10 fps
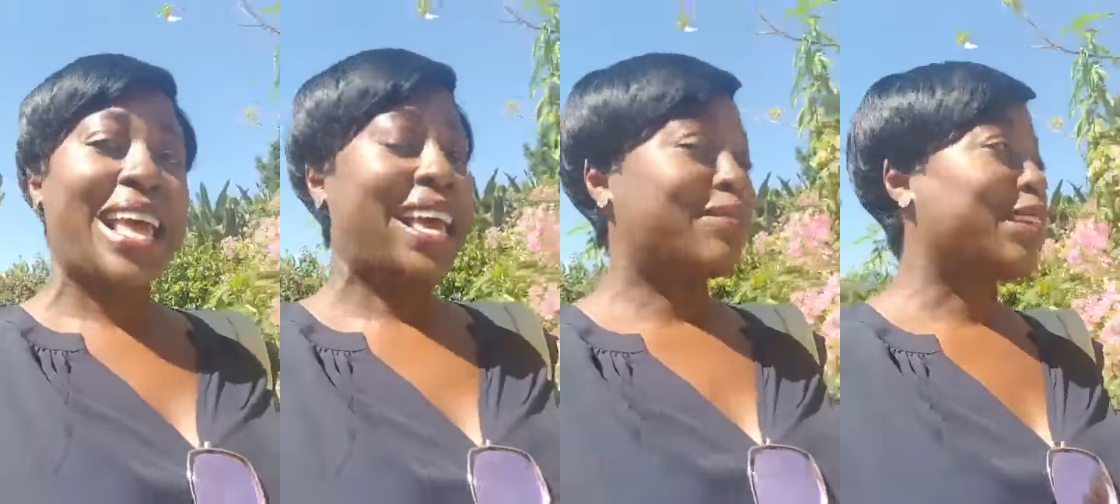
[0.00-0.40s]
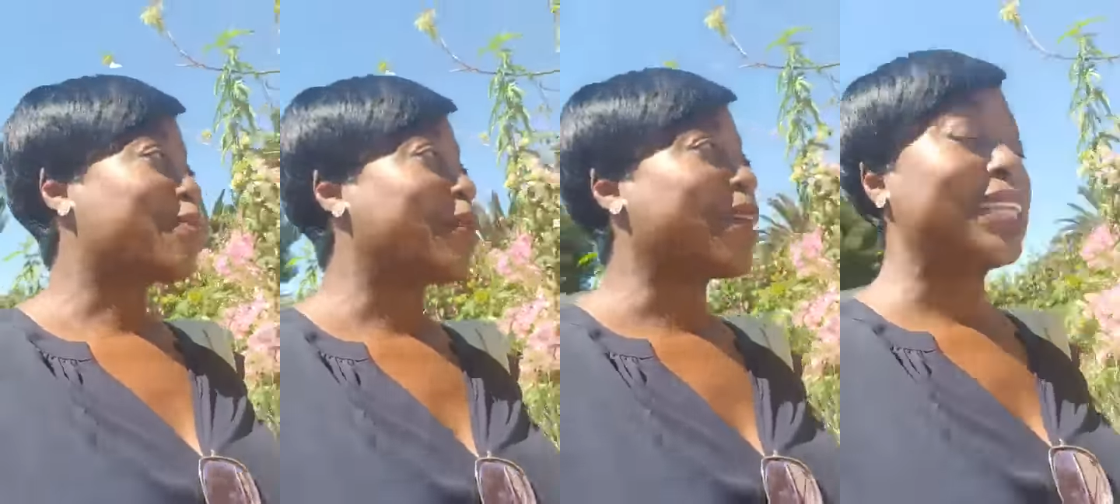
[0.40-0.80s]
And I was like,
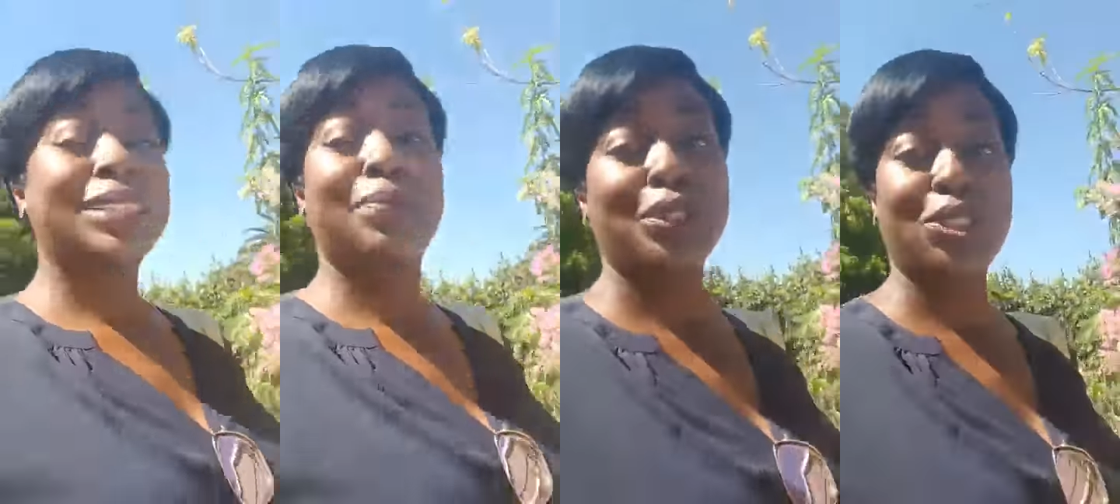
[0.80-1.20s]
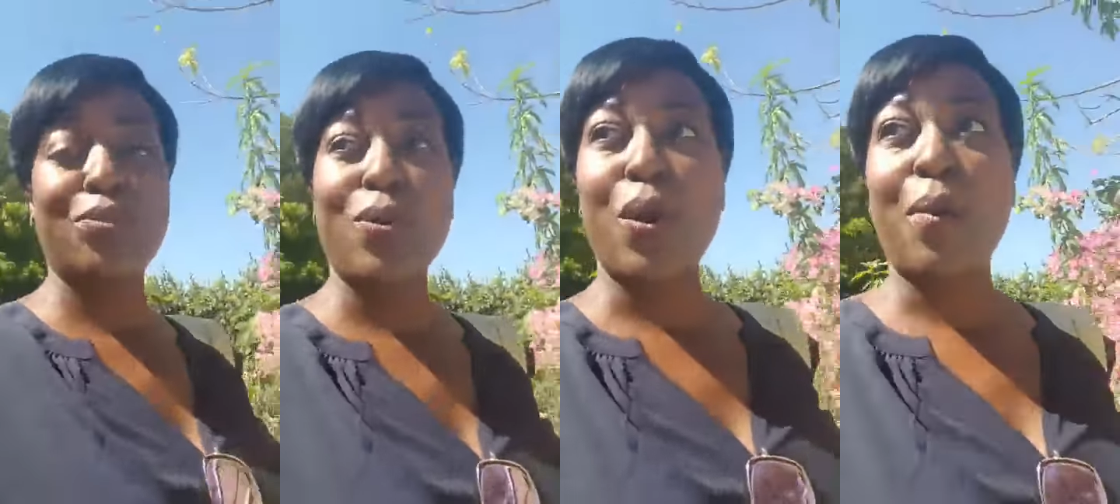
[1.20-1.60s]
maybe I need to push it
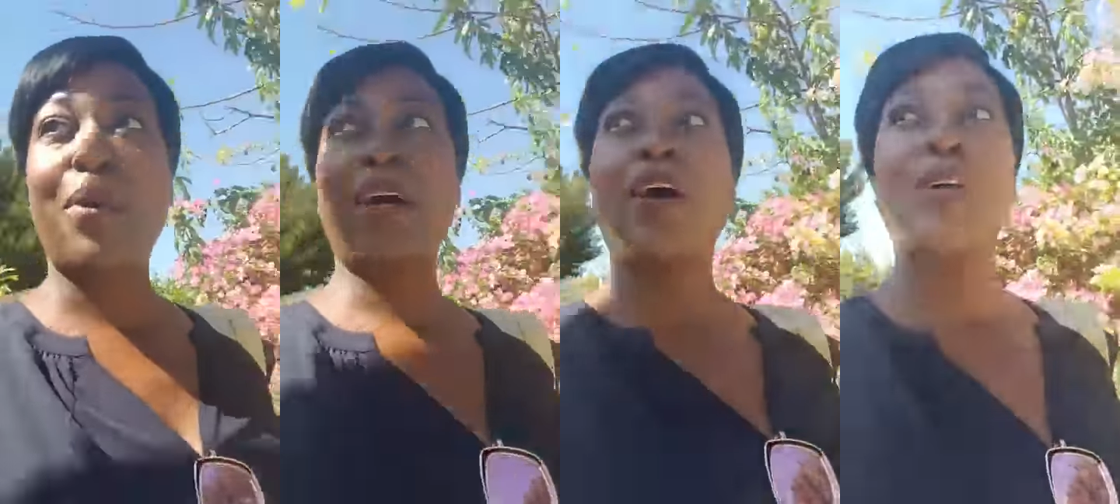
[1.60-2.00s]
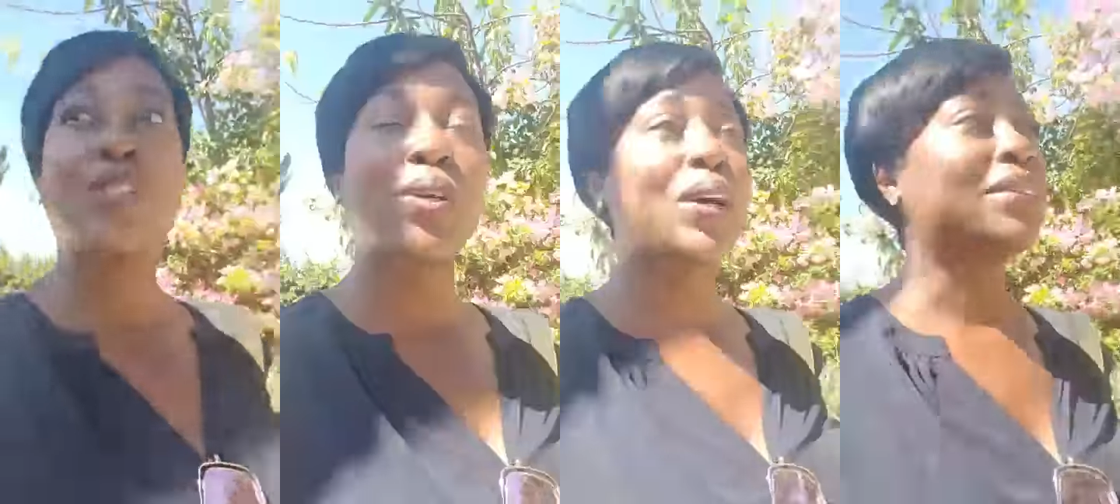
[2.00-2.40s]
more, but
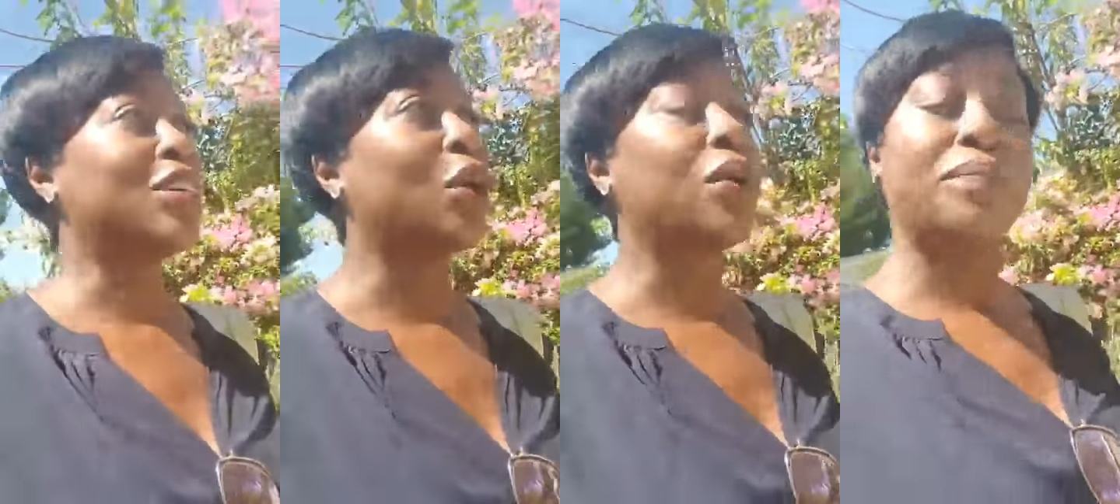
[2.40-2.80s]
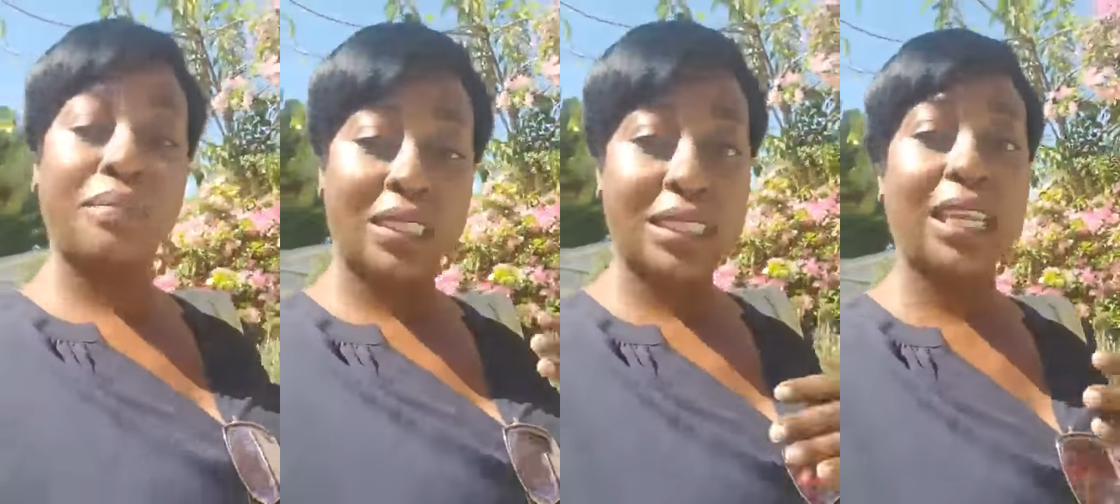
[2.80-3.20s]
also, you know,
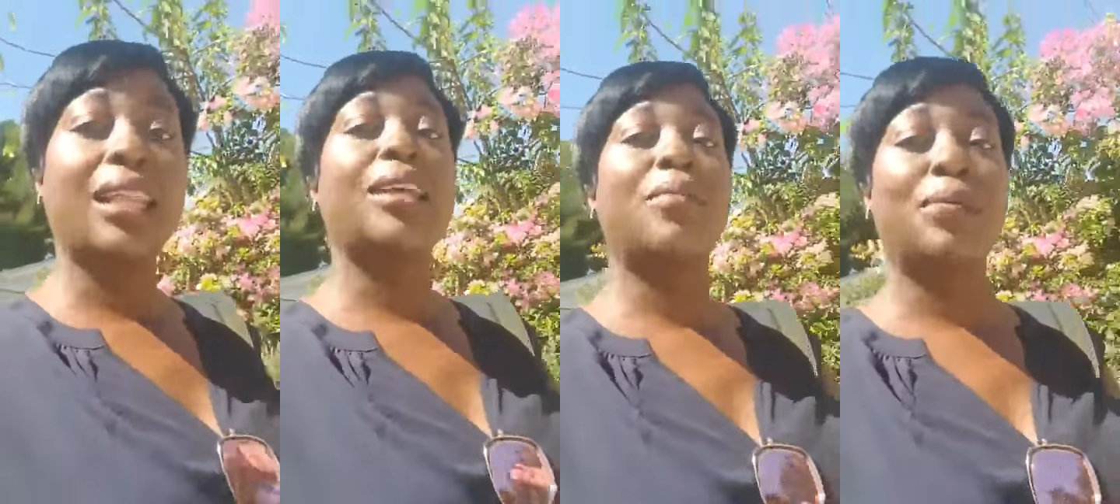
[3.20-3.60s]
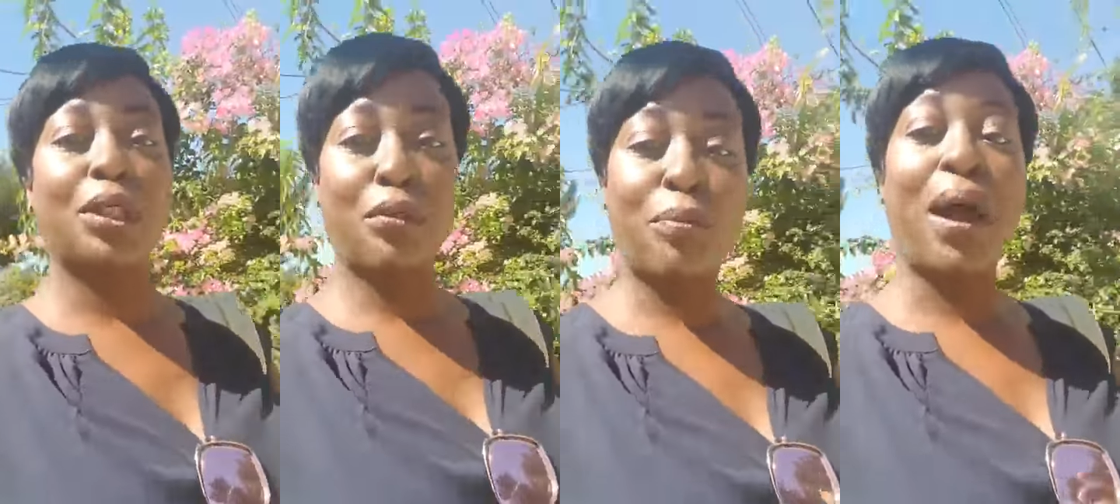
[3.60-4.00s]
telling
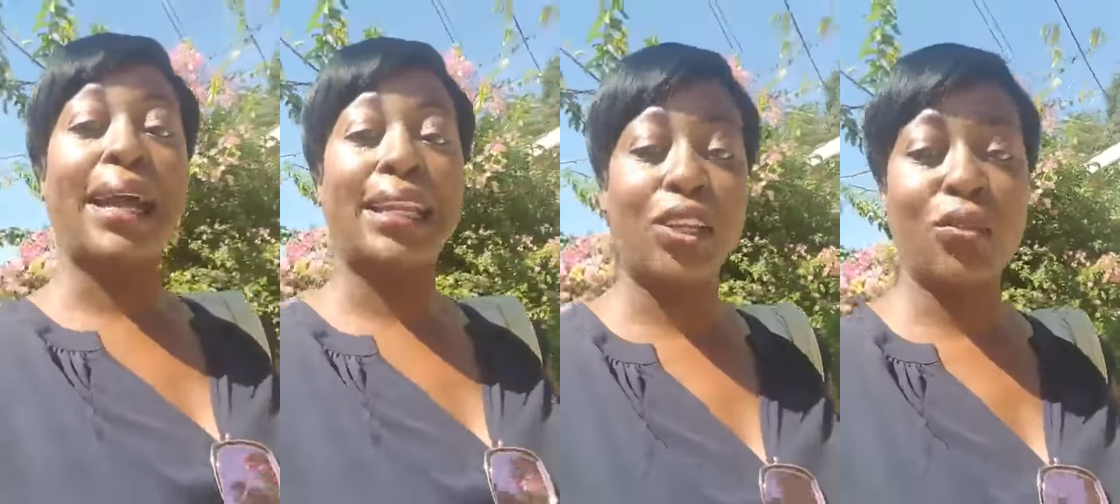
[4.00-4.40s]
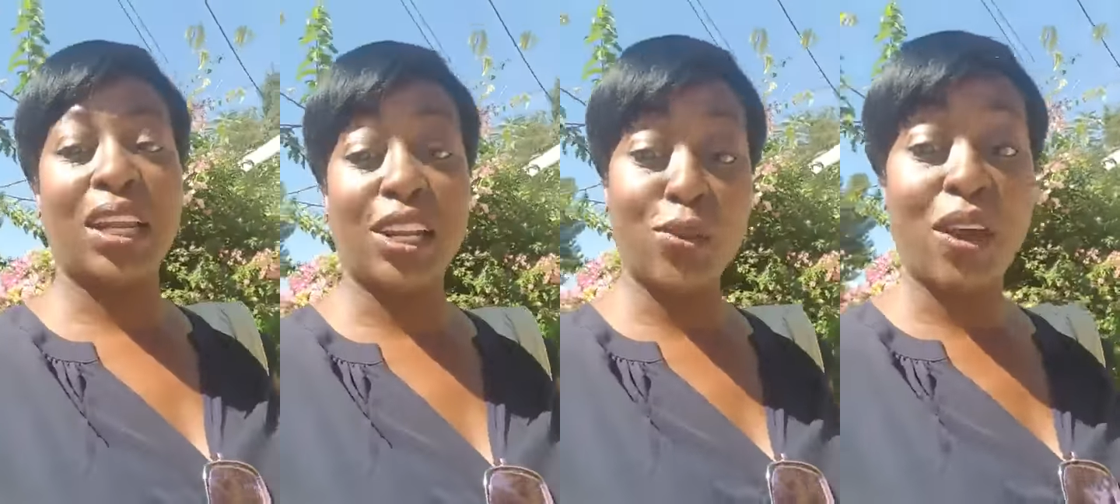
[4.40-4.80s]
people and reminding you
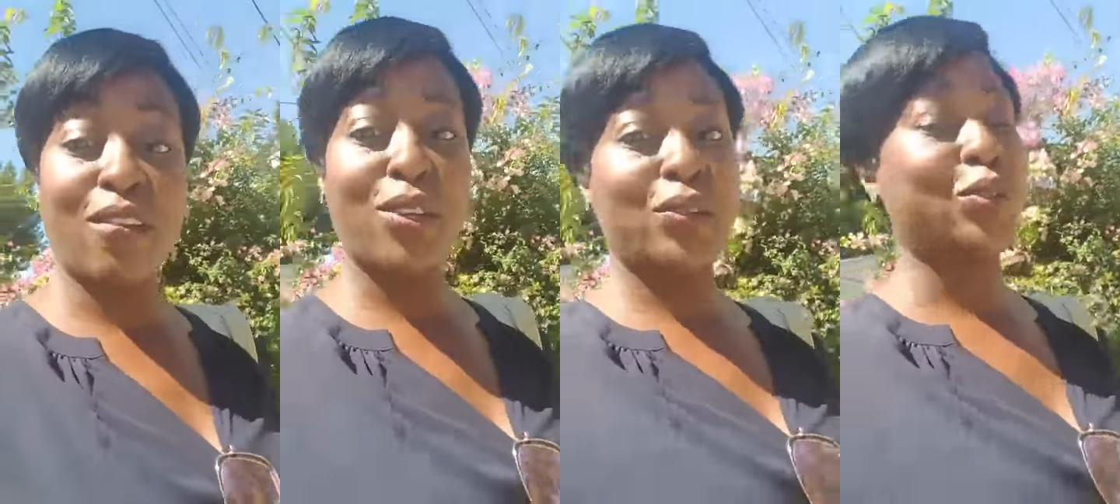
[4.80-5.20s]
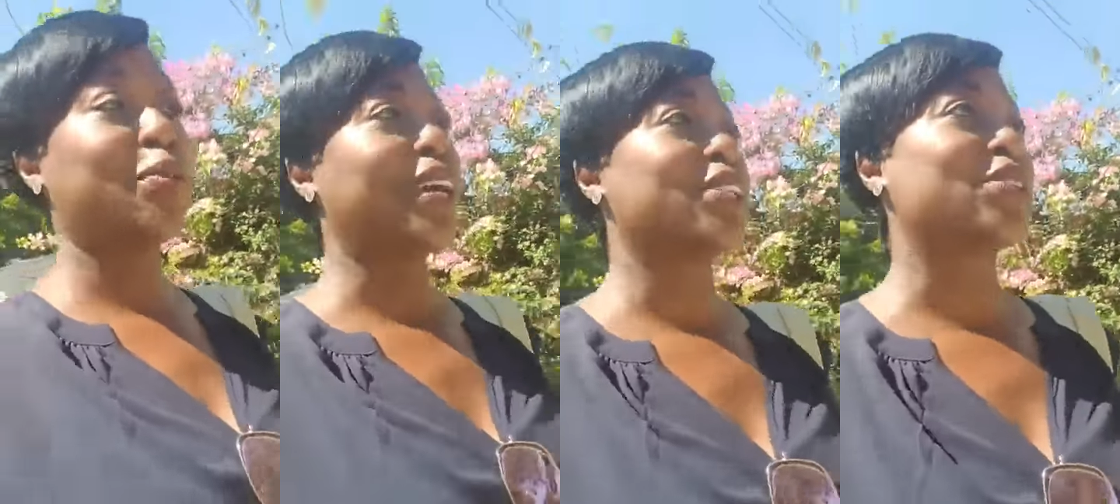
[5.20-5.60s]
that I do have a YouTube
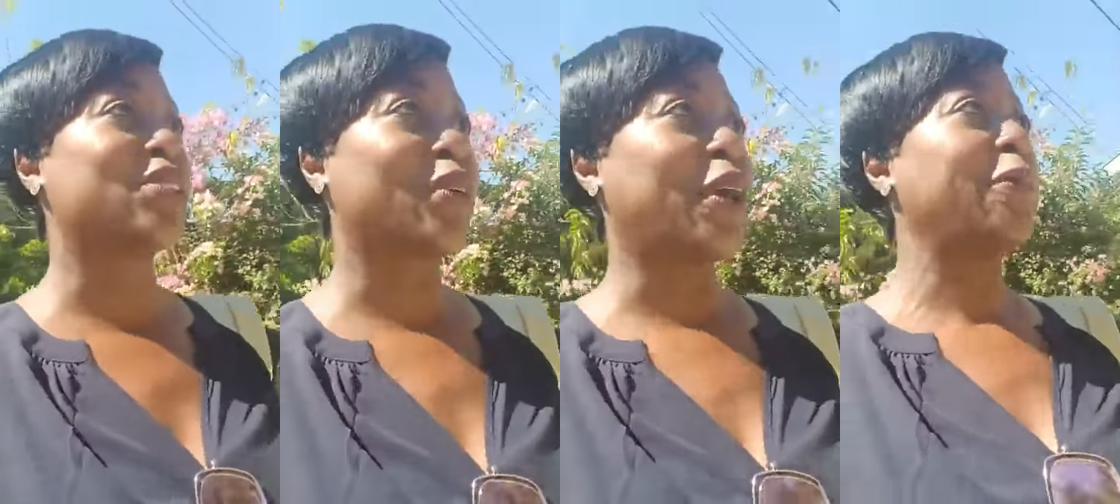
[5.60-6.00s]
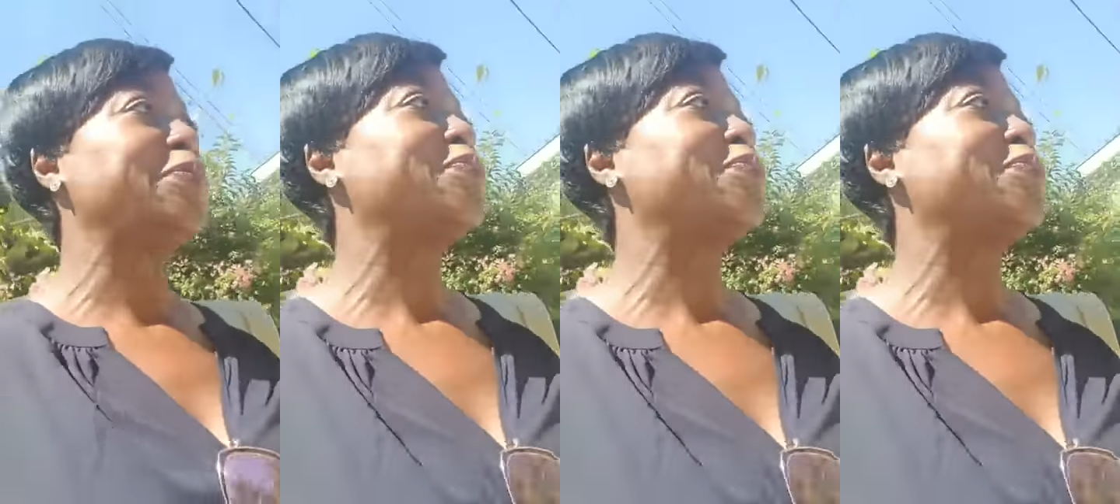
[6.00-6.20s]
page is great.